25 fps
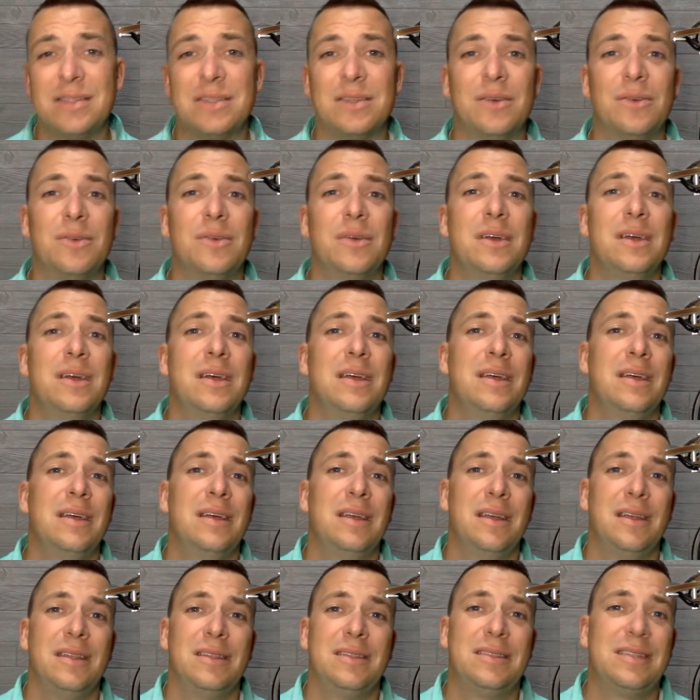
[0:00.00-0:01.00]
So
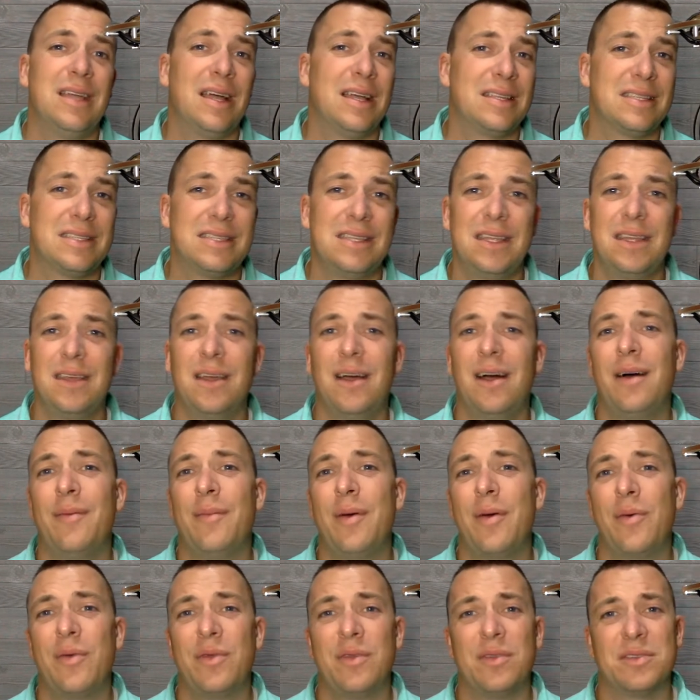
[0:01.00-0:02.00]
dusty, oh,
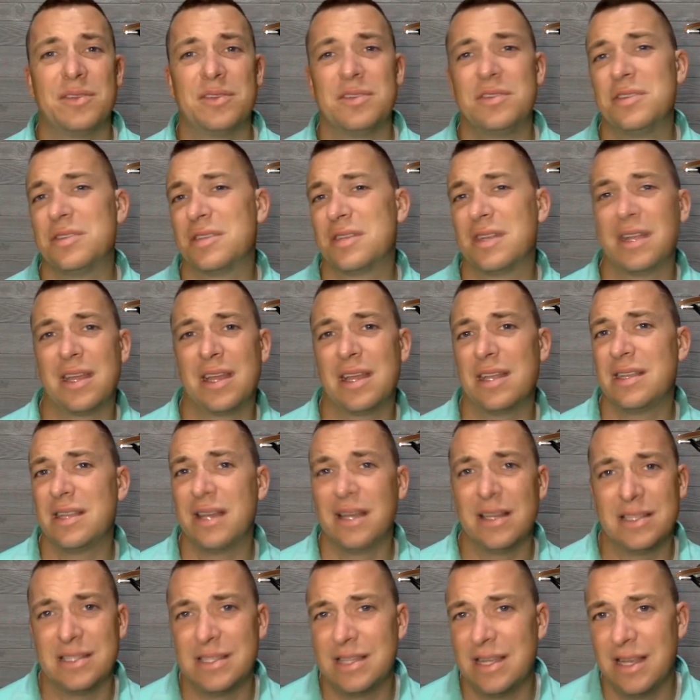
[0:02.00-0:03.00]
my windows are just going to get
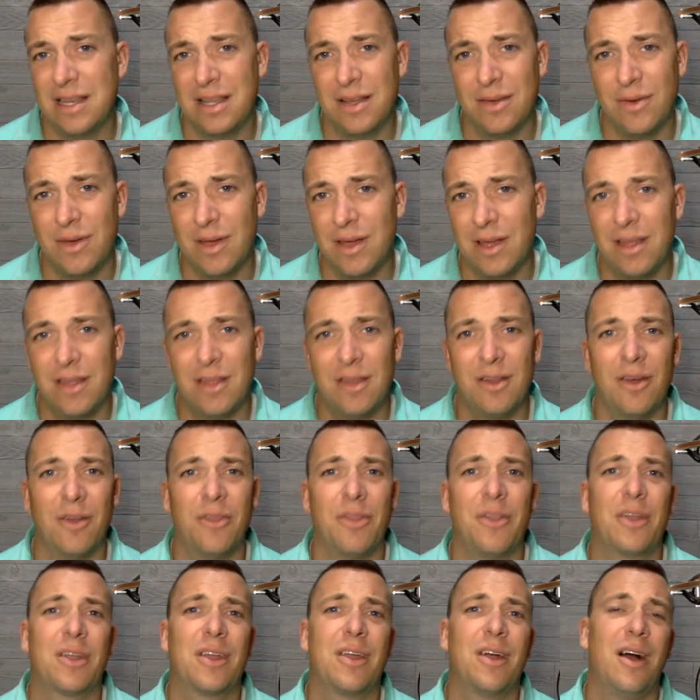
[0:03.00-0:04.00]
dusty anyway. You know,
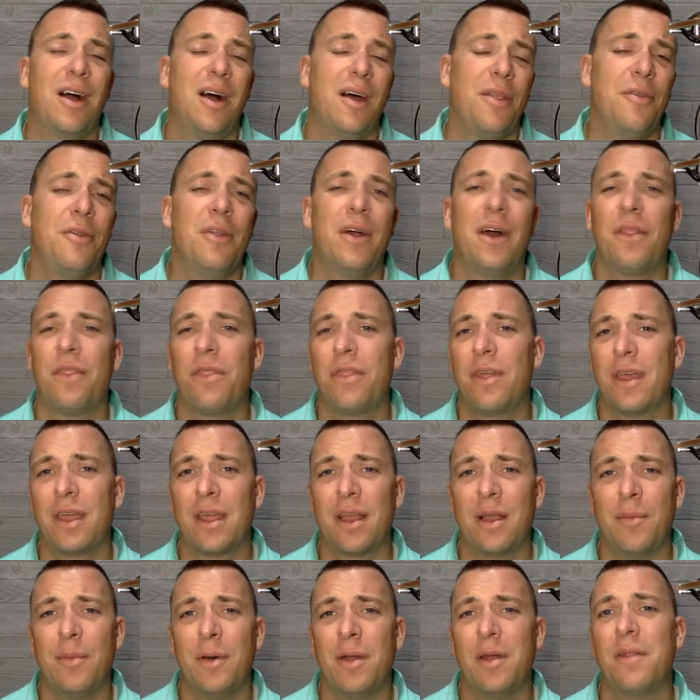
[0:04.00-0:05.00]
they're gone. They're not
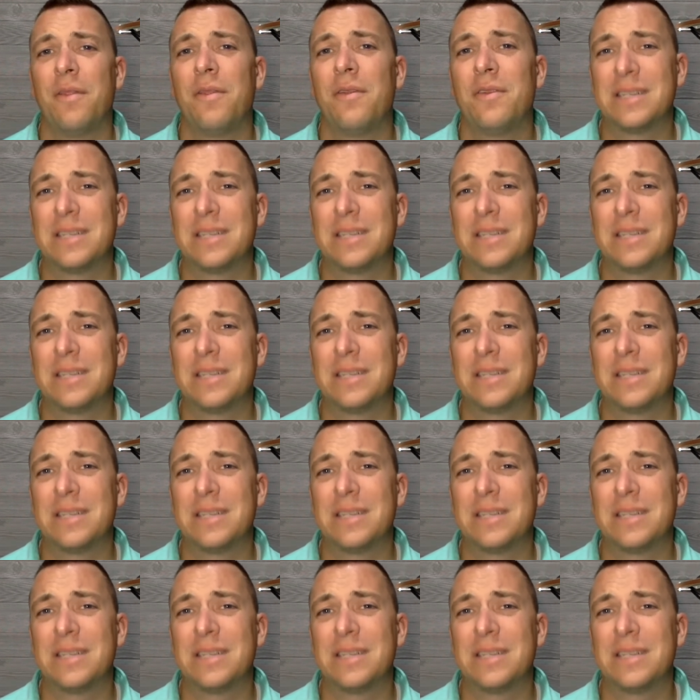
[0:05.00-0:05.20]
thinking about it.